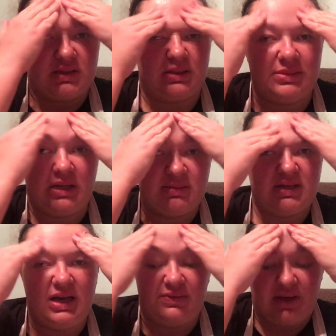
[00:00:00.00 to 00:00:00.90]
Sometimes I
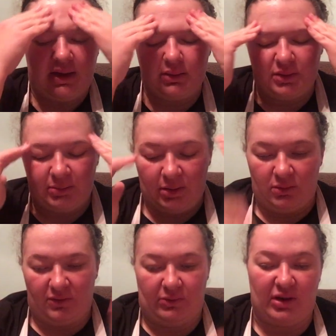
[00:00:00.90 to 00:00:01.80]
have to add a little bit
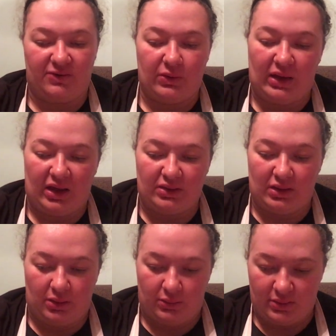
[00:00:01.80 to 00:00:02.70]
more for my forehead,
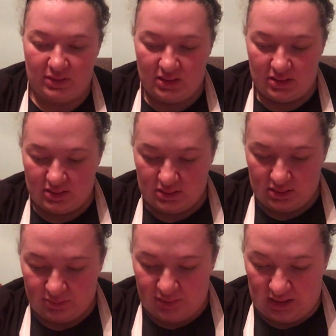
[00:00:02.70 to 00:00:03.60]
though,
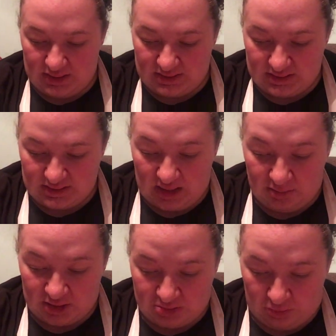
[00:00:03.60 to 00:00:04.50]
but it doesn't take
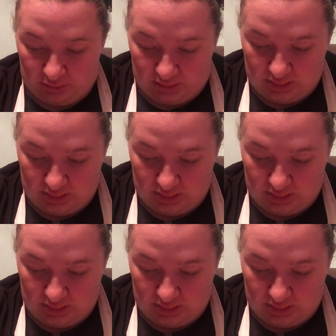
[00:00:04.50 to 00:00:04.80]
much more.